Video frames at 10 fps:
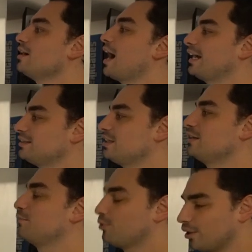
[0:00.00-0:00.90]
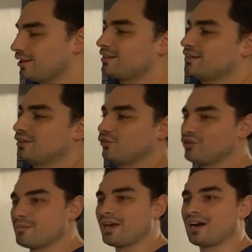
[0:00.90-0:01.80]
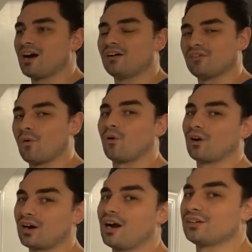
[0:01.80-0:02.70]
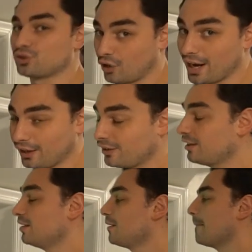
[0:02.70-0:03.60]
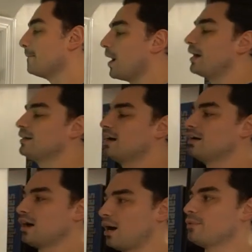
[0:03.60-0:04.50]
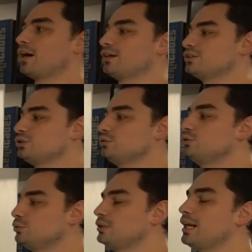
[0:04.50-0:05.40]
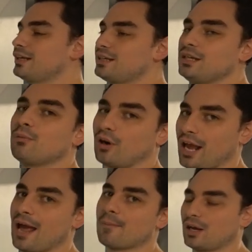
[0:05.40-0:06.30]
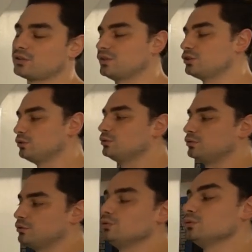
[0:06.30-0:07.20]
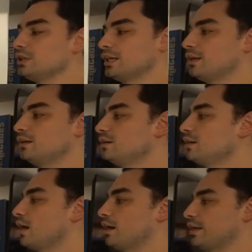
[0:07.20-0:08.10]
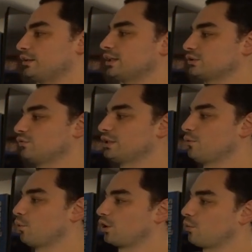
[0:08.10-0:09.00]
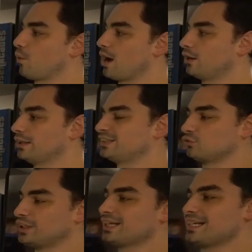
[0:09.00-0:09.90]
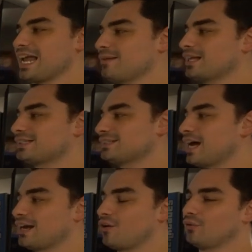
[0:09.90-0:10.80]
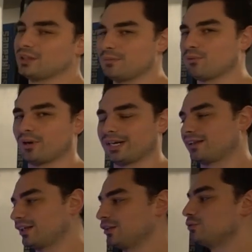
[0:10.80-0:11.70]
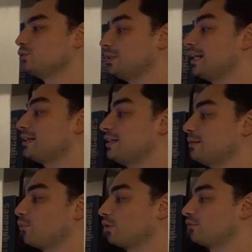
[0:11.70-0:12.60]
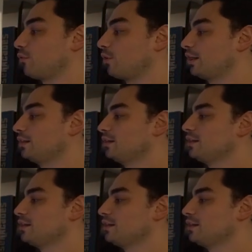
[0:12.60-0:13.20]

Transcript: I did put the remake of Oregon Trail, but I'll be honest, you do need a keyboard and mouse. Just you do, you do need it. Uh, it doesn't really work well. It's really a game that's not only point and click, you do need a keyboard for it.